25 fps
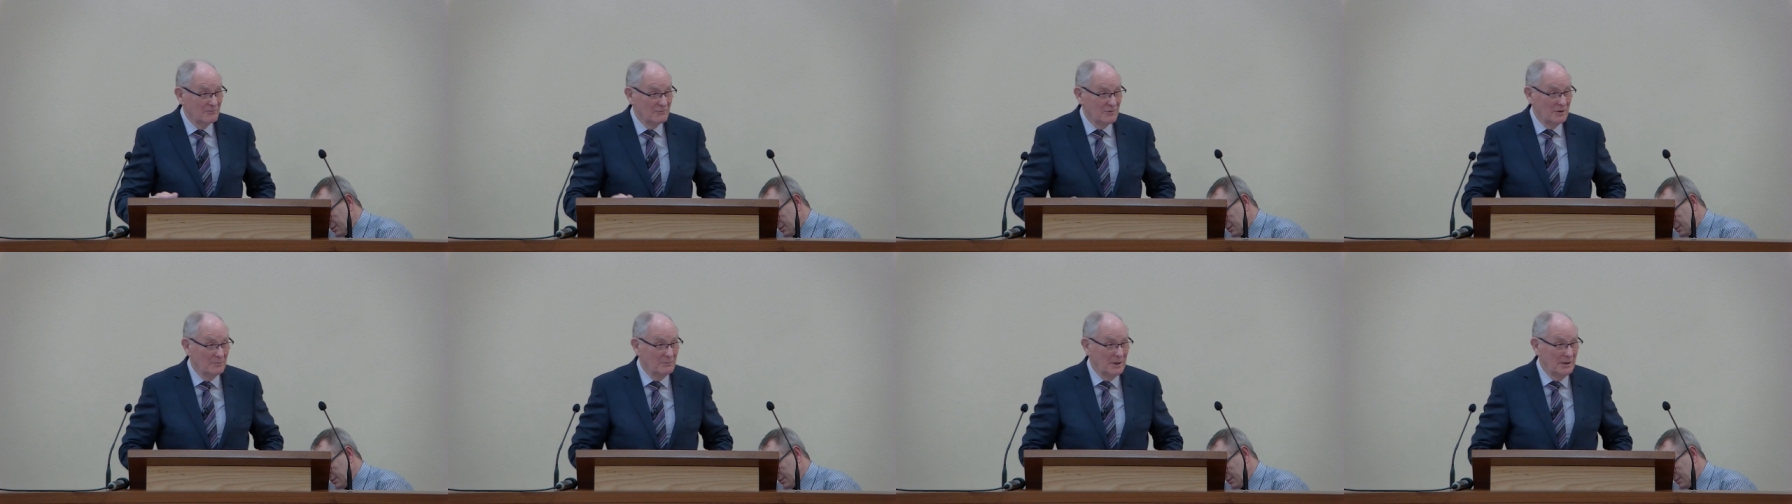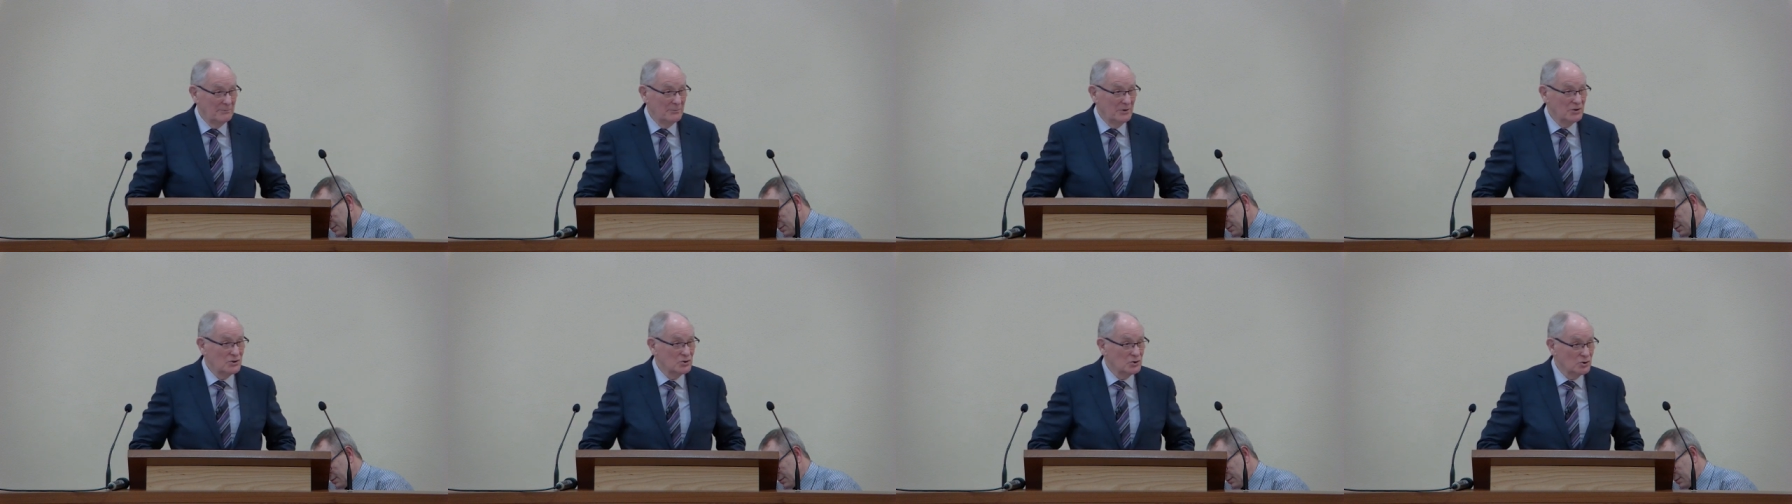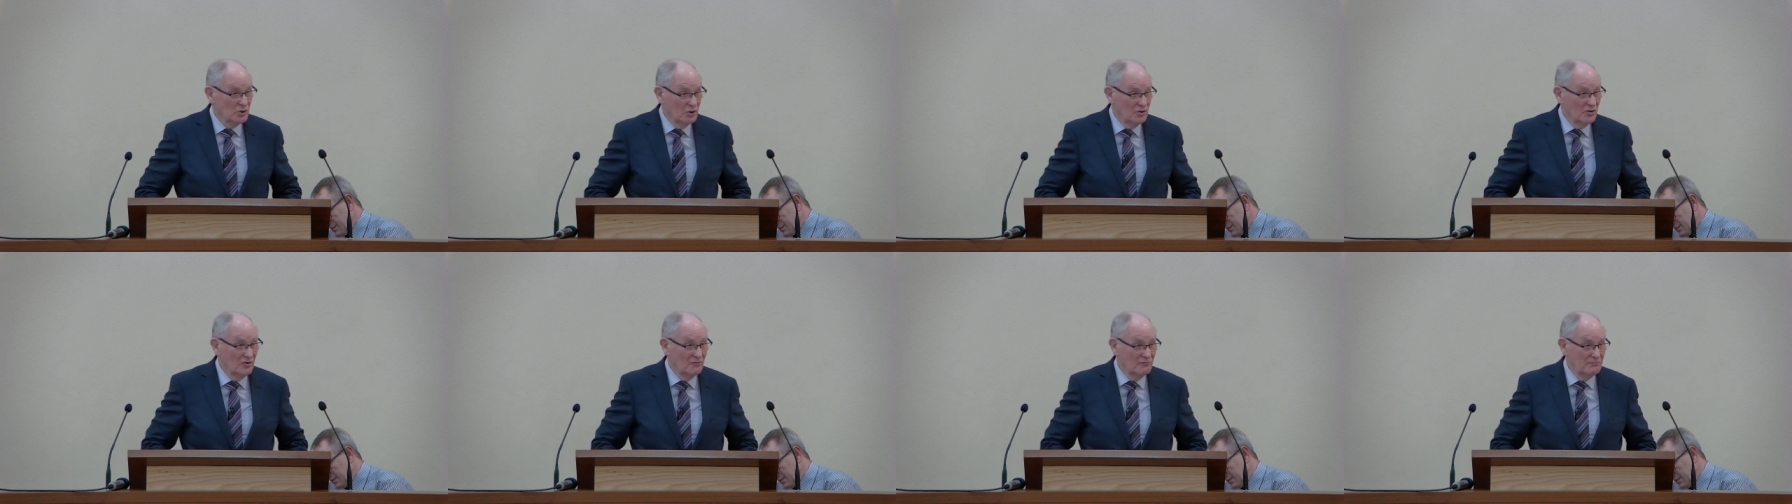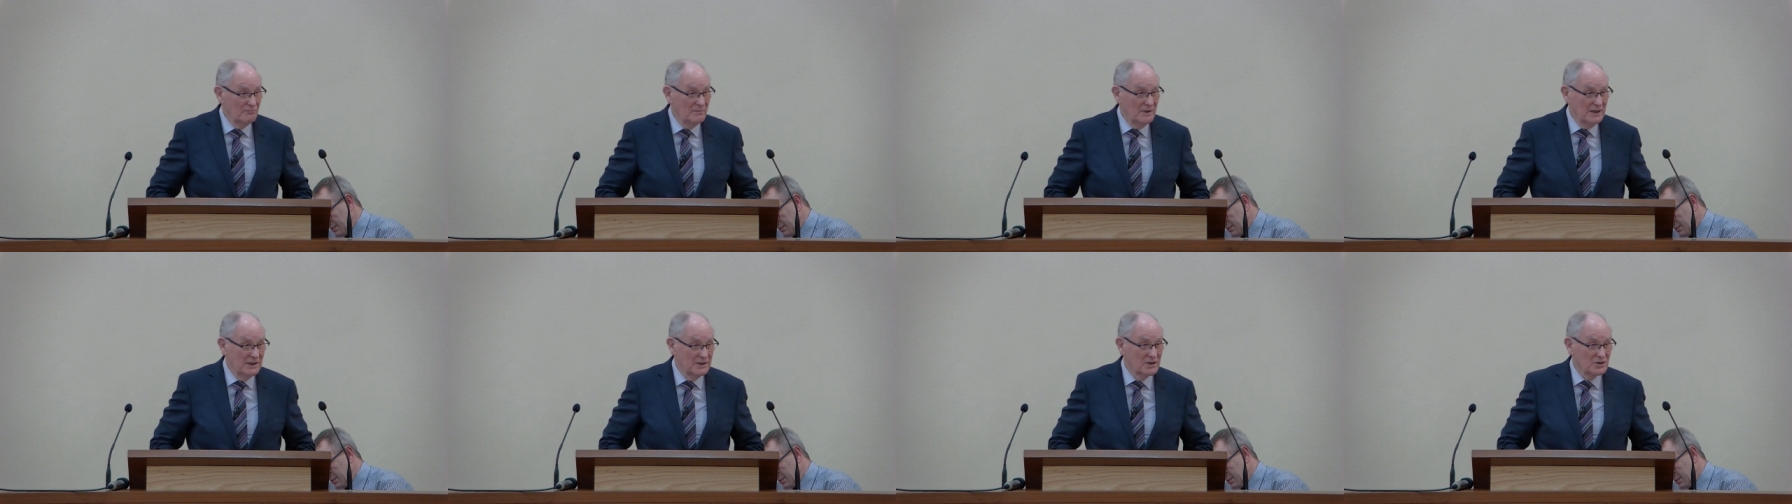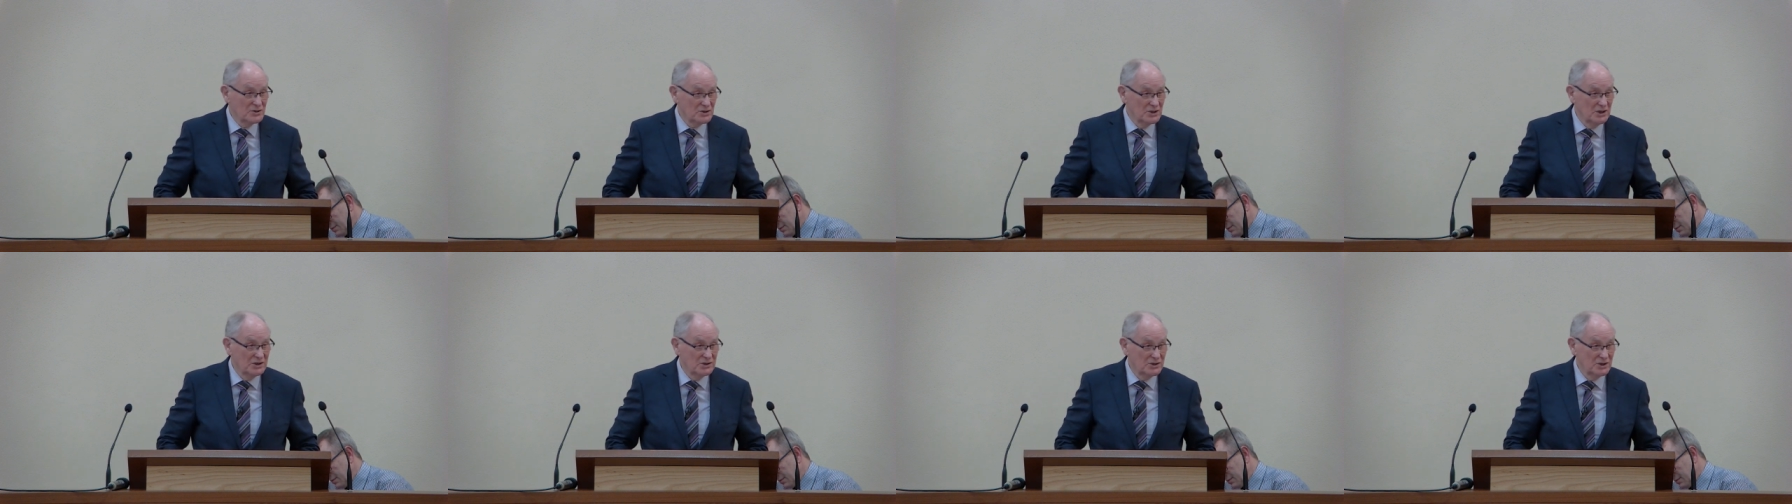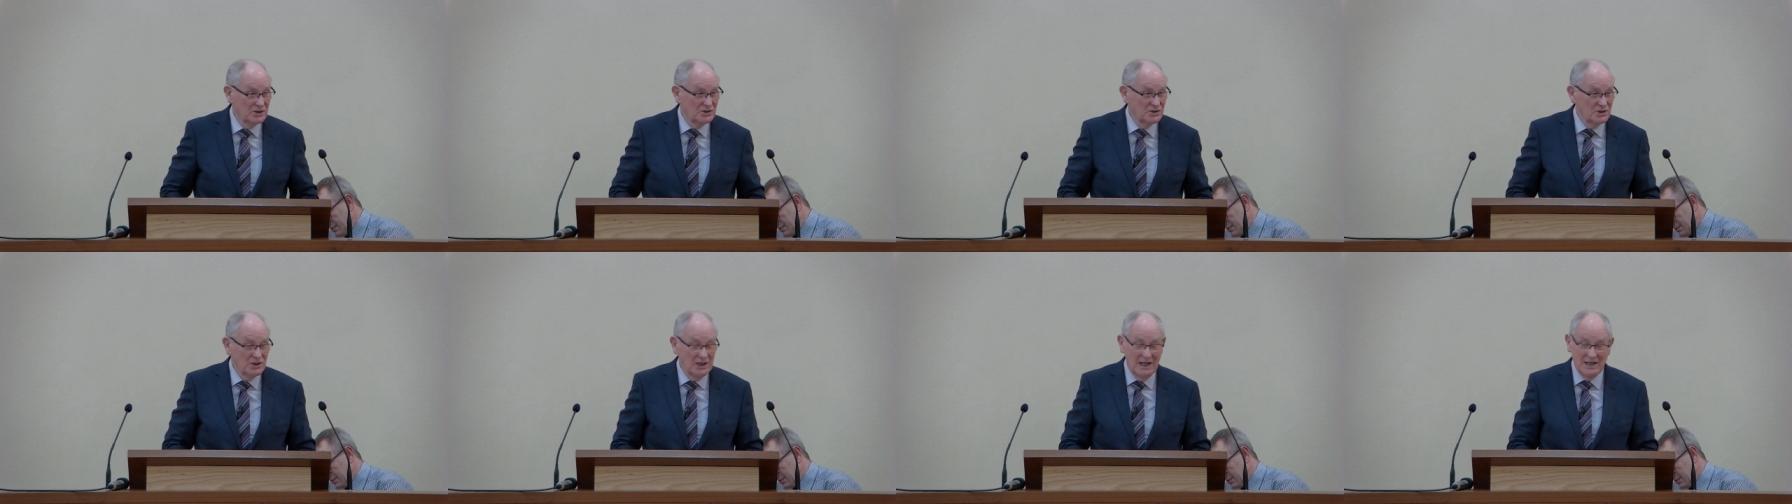We maybe should have made decisions